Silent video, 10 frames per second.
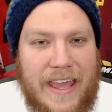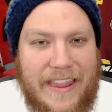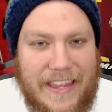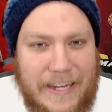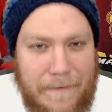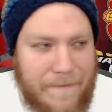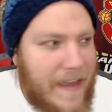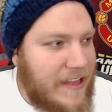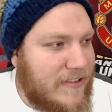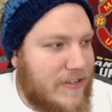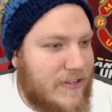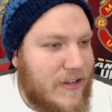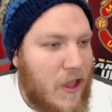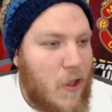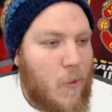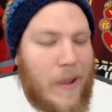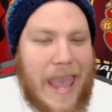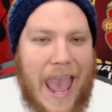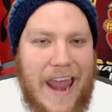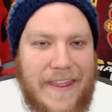the defense. We
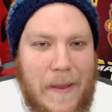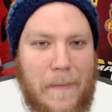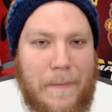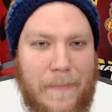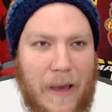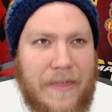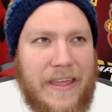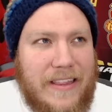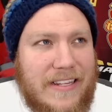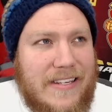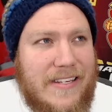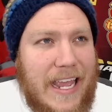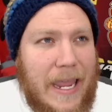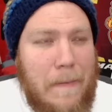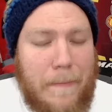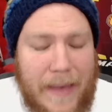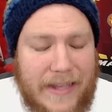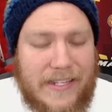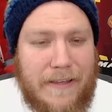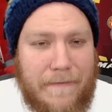had the second
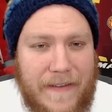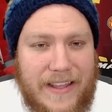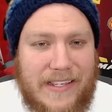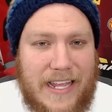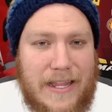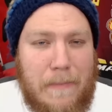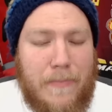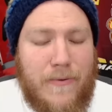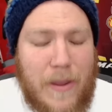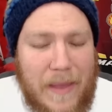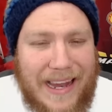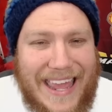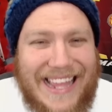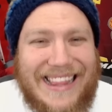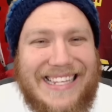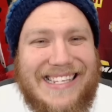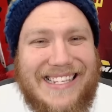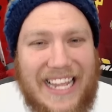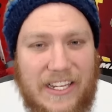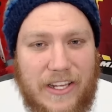best defense in the Premier League this
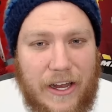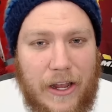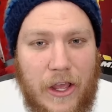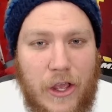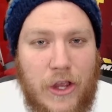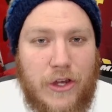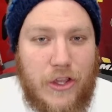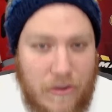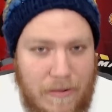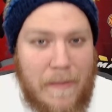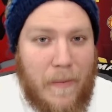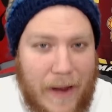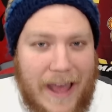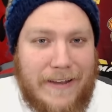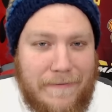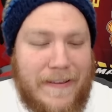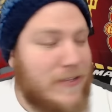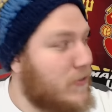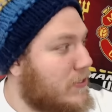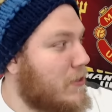season. Do you remember what our
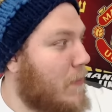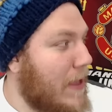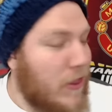defense used to be